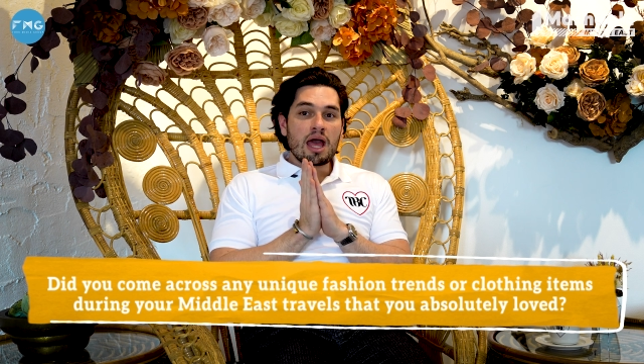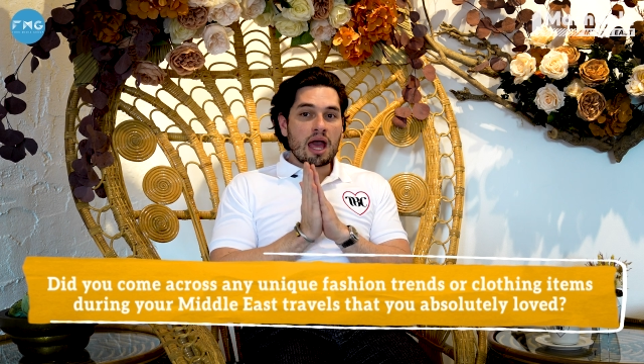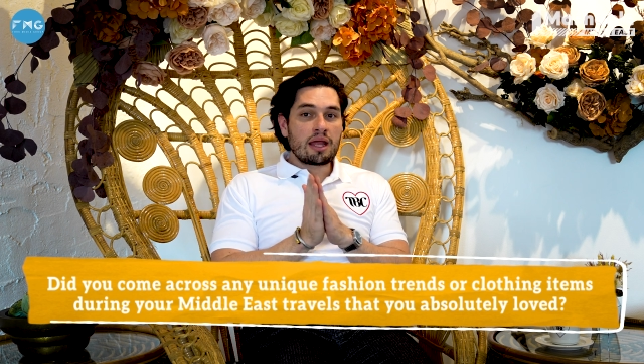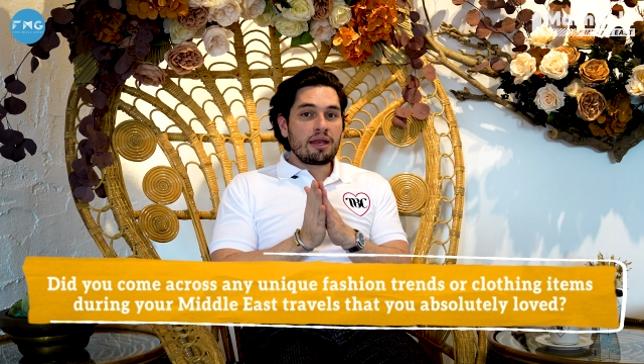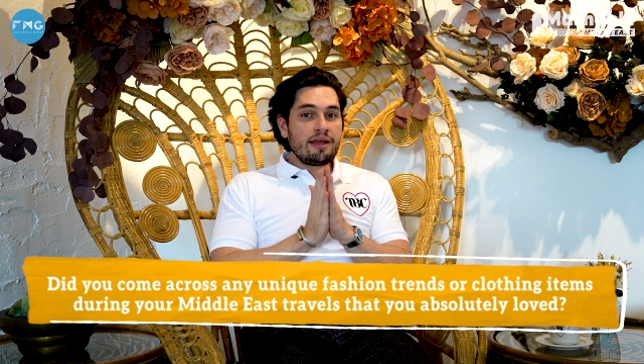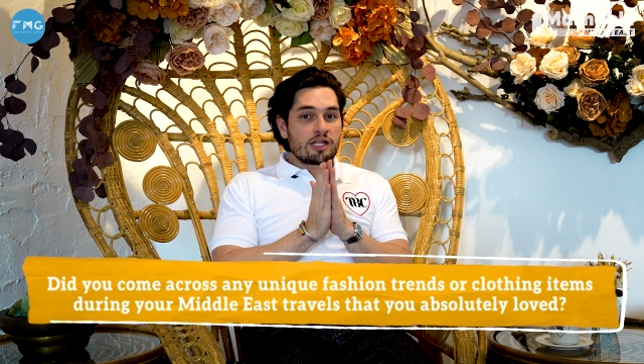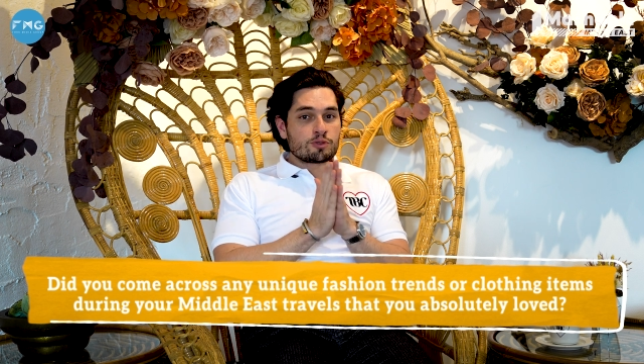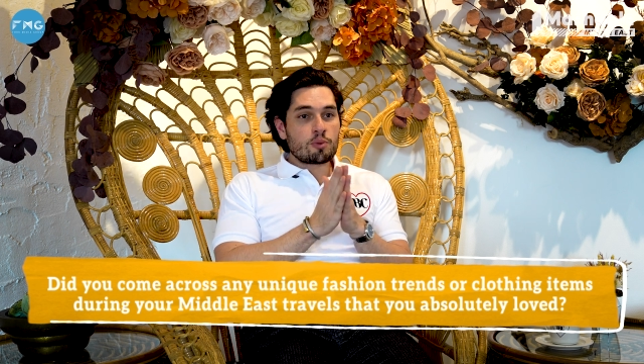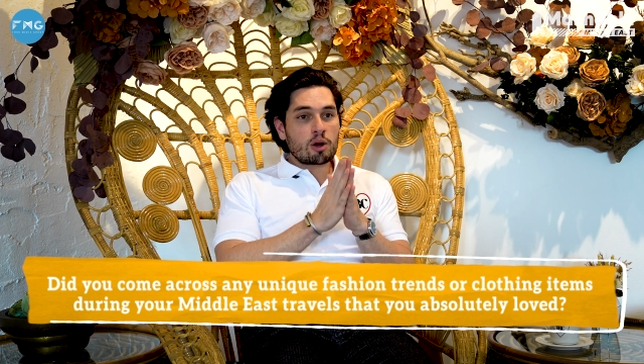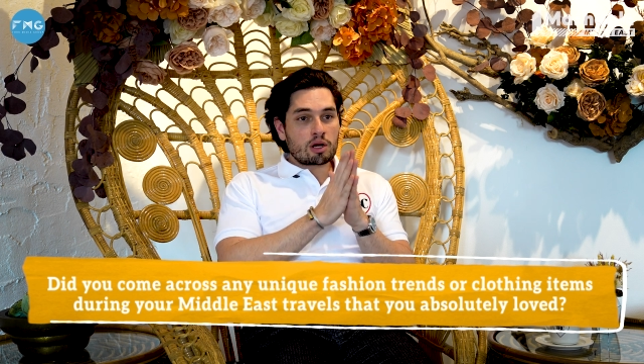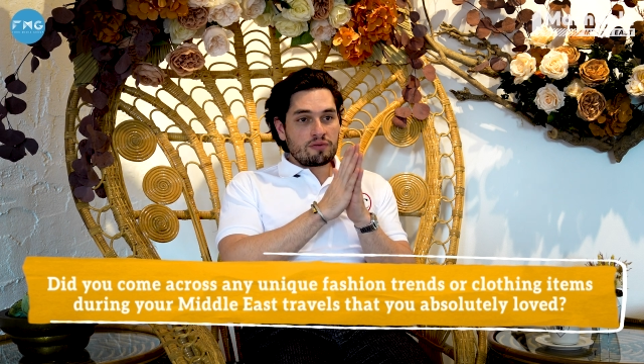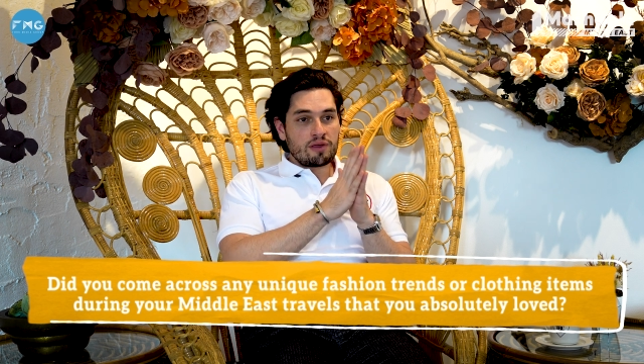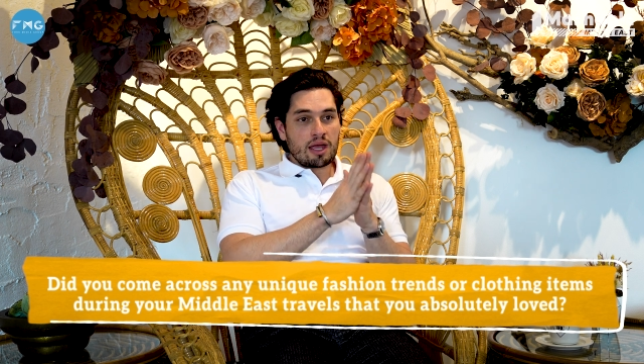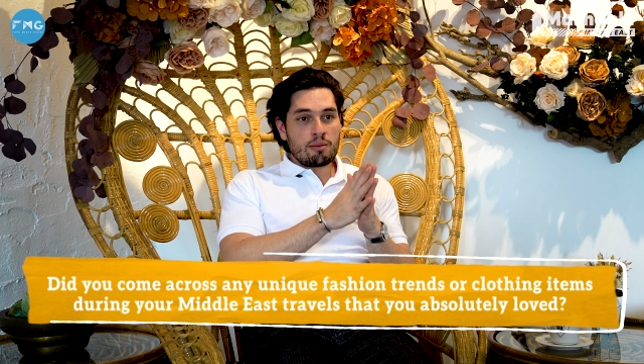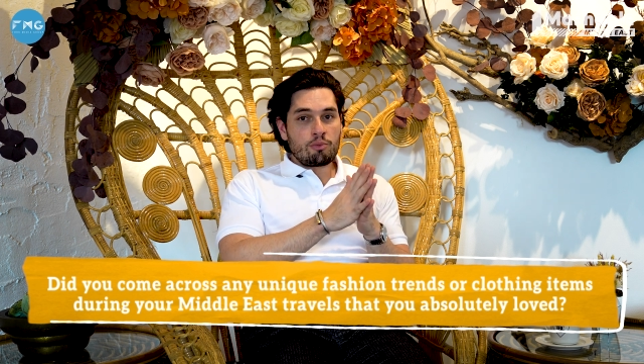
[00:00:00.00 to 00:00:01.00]
And each part
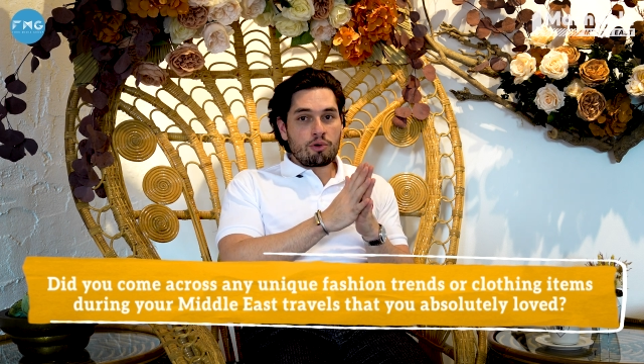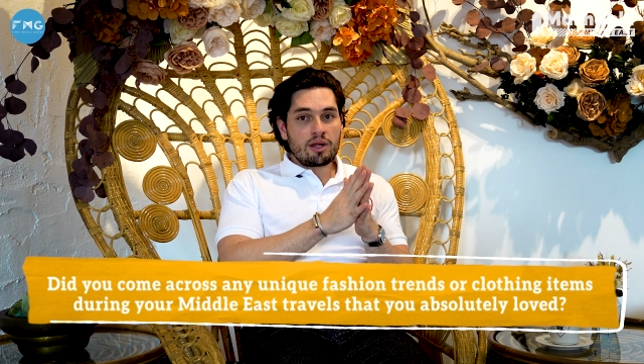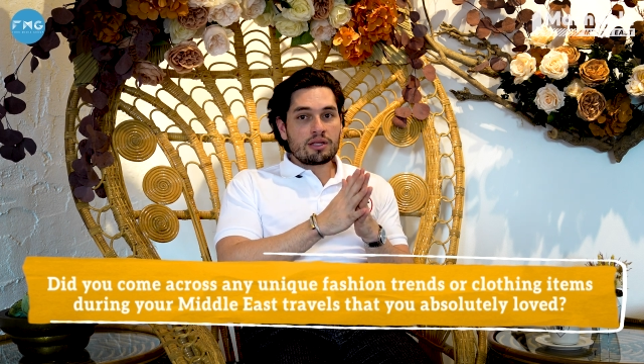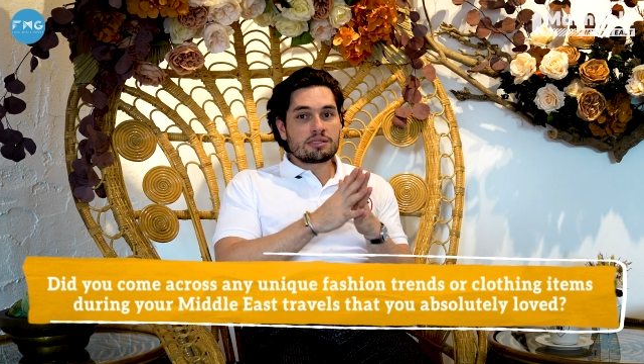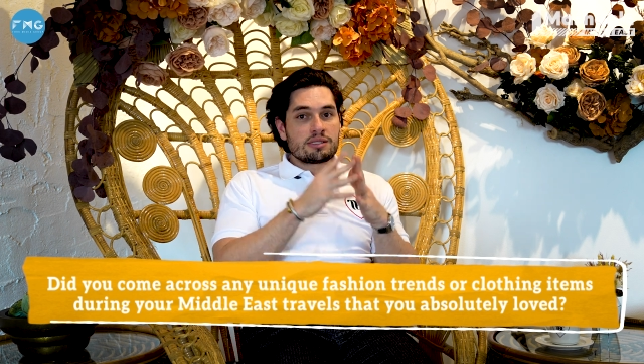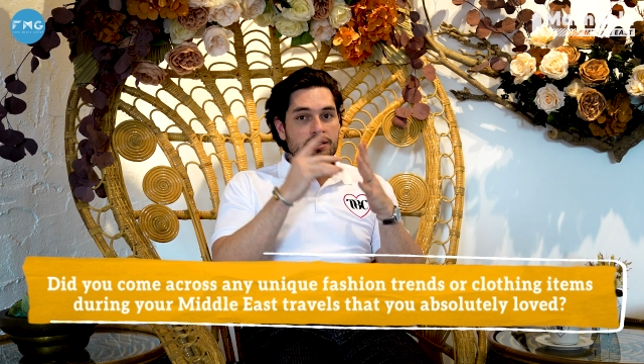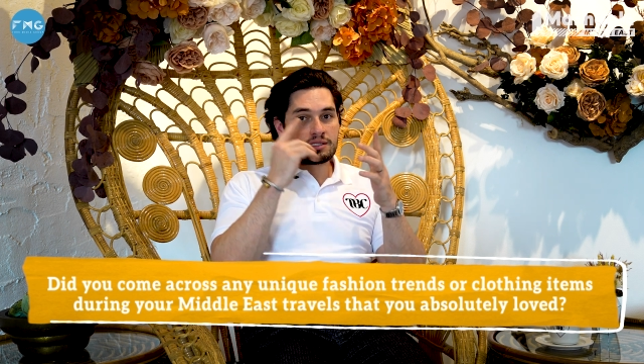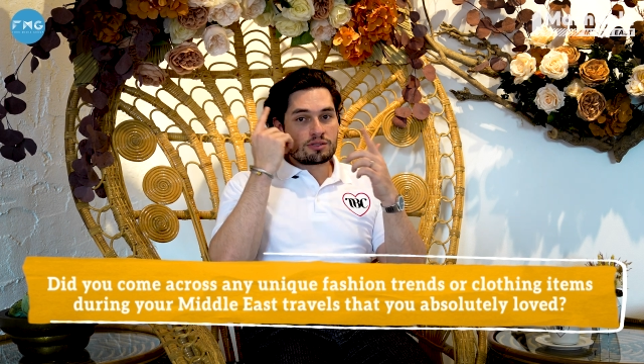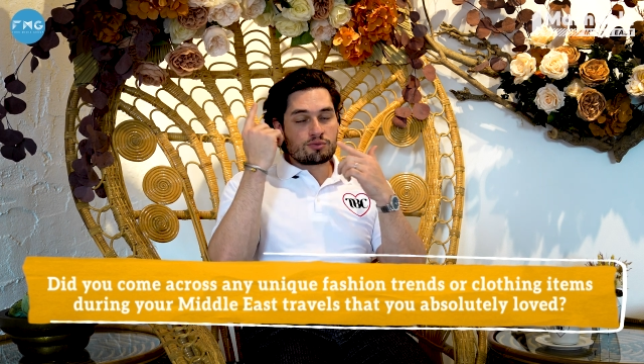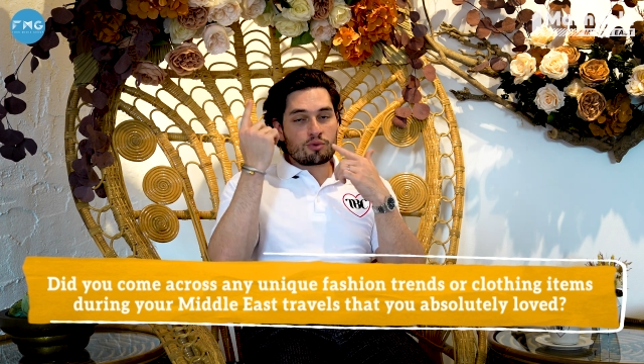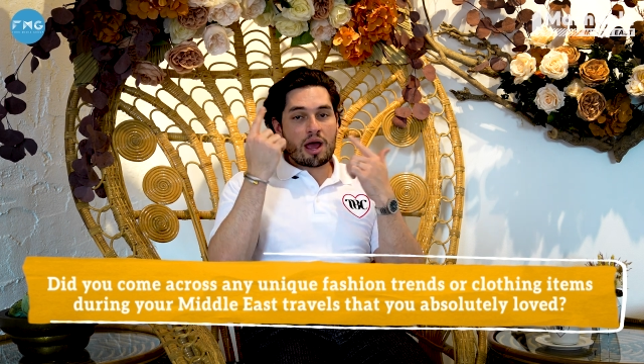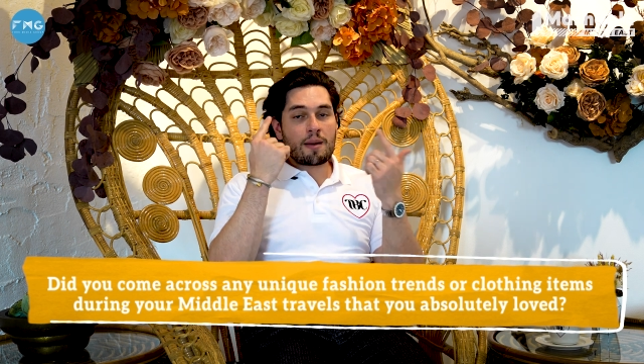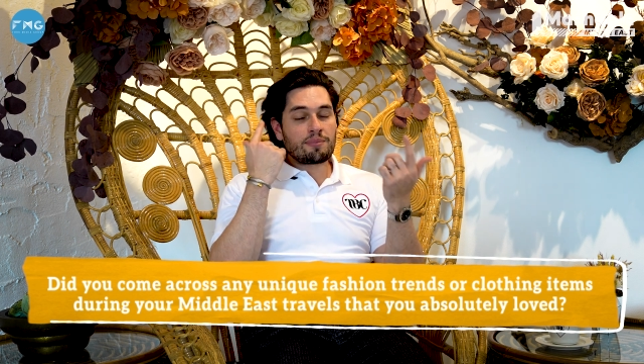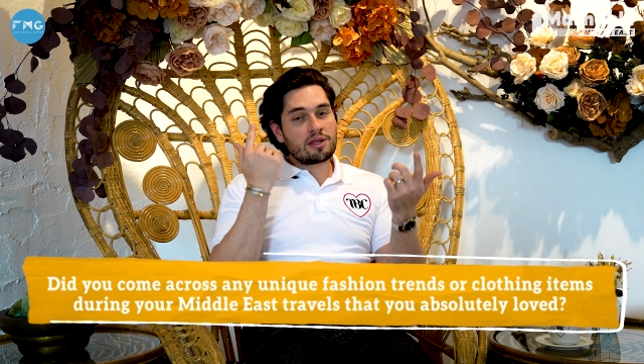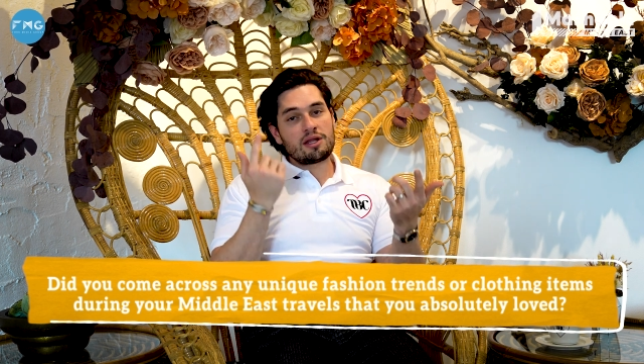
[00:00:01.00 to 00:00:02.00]
of the Emirates is
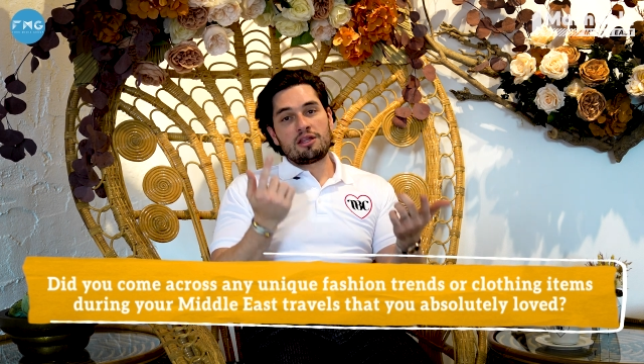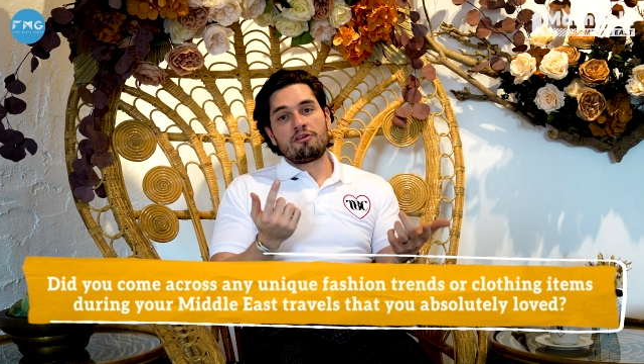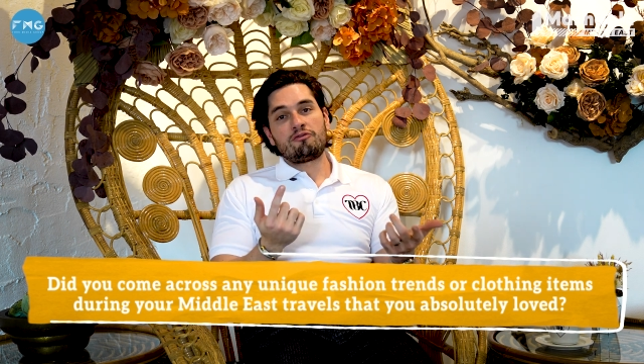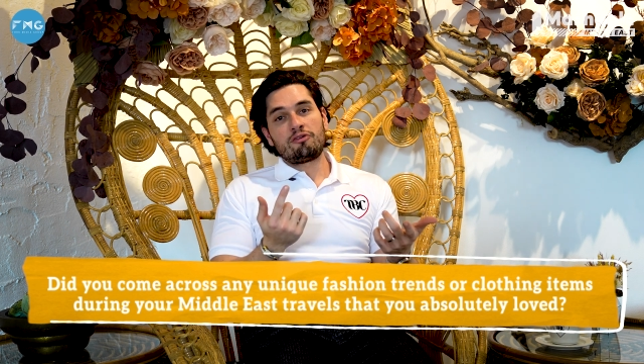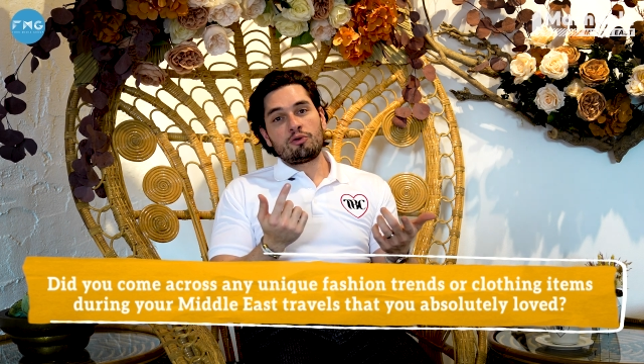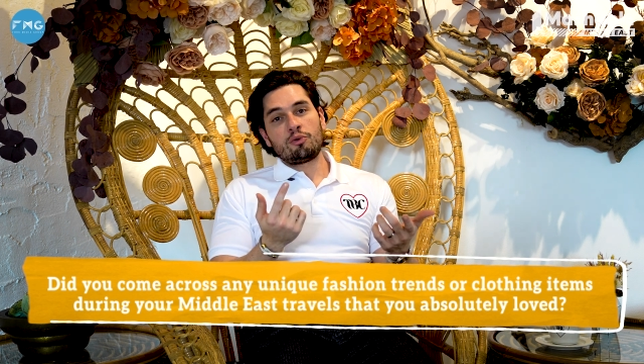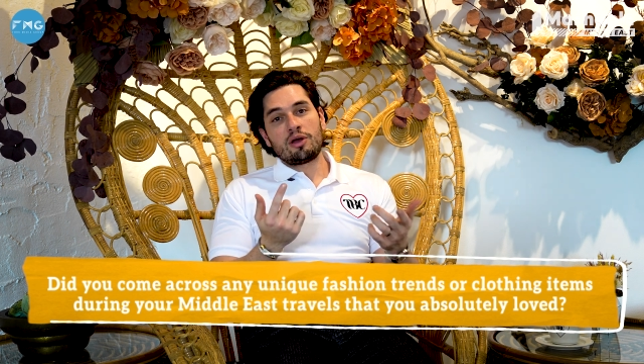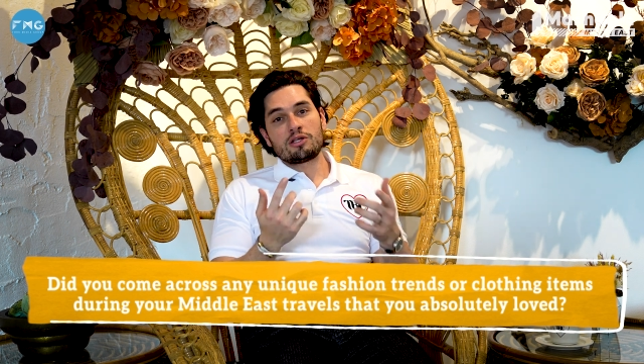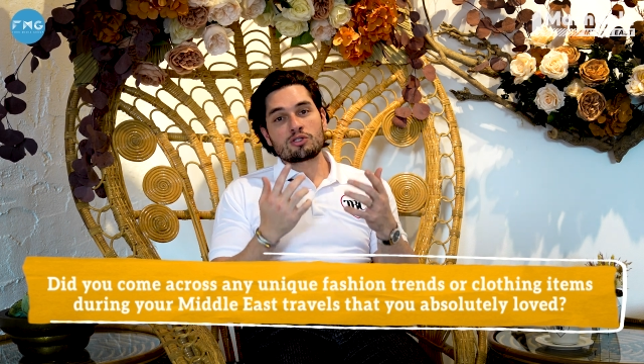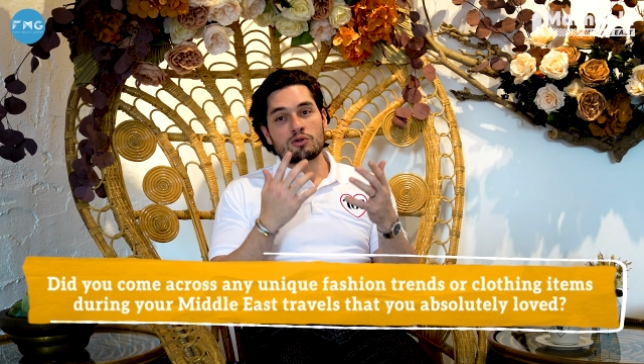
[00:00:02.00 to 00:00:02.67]
wrapped in a different way.